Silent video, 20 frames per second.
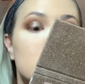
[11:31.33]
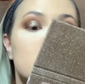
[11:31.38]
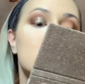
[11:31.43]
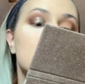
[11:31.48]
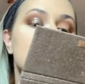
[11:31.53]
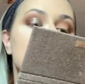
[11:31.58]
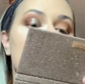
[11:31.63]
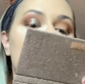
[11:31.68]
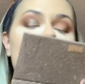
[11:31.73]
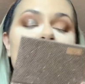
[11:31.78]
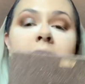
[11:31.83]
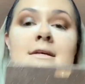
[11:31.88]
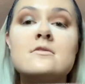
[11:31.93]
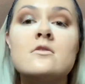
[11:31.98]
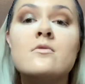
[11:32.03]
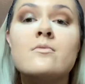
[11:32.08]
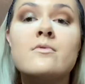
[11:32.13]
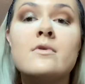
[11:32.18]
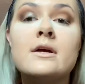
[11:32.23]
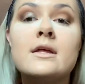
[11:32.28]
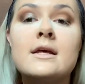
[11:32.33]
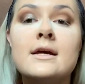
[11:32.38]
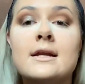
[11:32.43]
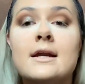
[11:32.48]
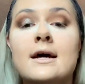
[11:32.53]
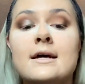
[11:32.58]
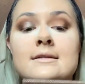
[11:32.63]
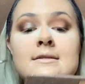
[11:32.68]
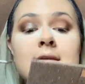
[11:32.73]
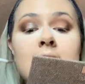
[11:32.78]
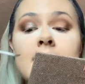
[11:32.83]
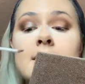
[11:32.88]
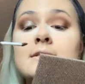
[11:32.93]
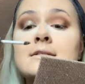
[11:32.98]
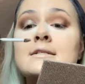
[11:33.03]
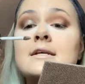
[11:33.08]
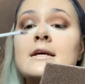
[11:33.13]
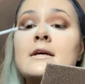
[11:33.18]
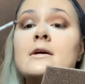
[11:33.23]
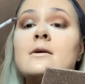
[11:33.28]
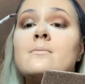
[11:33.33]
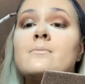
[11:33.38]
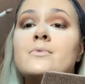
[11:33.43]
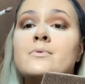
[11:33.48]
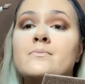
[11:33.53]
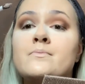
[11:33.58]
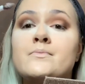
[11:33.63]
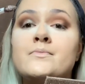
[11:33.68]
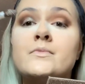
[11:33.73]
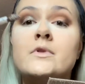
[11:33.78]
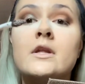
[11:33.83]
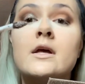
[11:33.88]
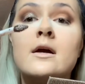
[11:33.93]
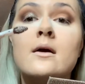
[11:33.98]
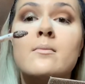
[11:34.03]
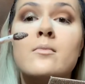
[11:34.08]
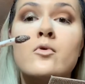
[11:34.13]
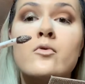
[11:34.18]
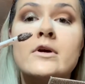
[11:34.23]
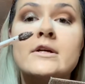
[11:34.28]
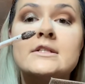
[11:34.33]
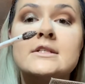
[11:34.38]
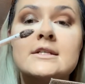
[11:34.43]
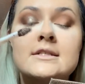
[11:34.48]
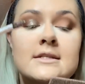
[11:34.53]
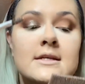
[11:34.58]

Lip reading: So it has a really nice like tip, like a pointy